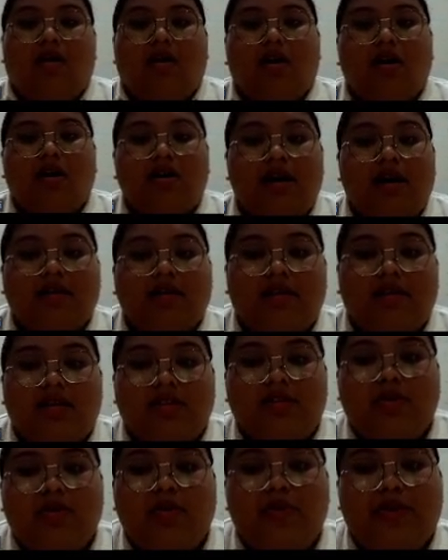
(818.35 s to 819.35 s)
conducted
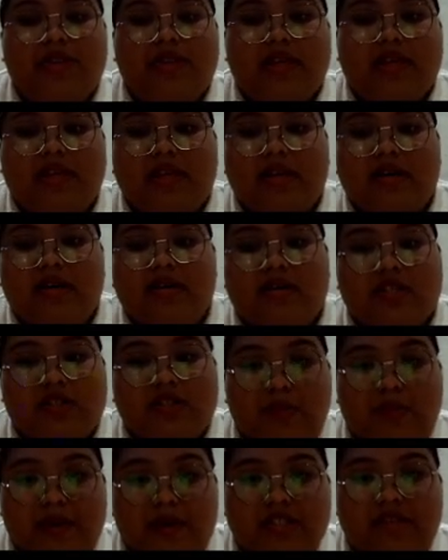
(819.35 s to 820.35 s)
within
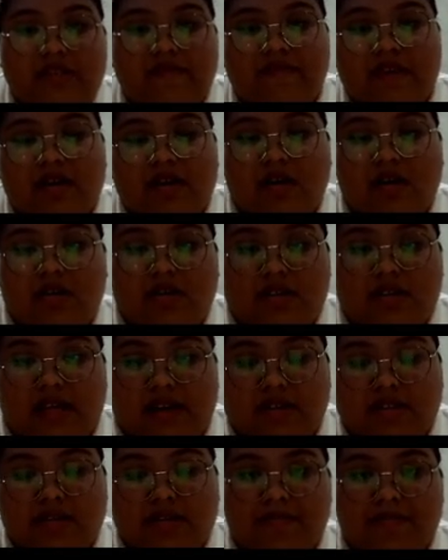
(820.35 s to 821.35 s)
specific
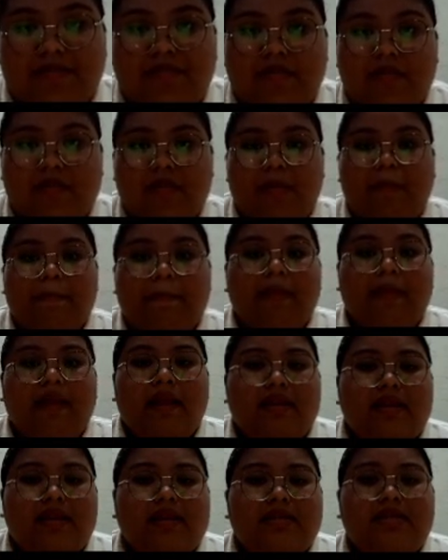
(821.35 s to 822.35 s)
context.
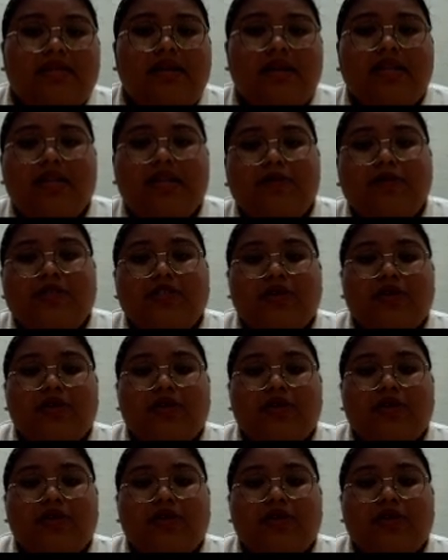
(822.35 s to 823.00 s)
This study was